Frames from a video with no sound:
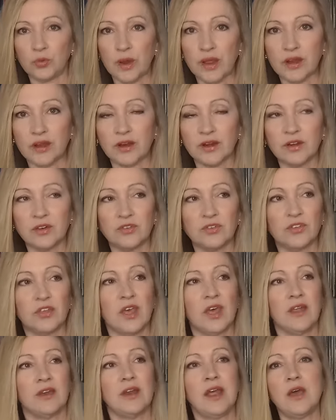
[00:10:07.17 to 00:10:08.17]
records
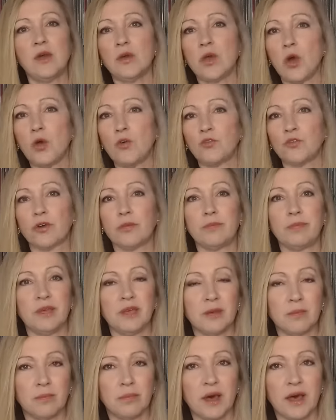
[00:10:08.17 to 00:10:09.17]
now go for
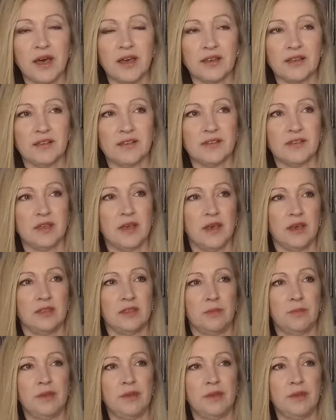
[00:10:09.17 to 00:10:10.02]
big bucks. The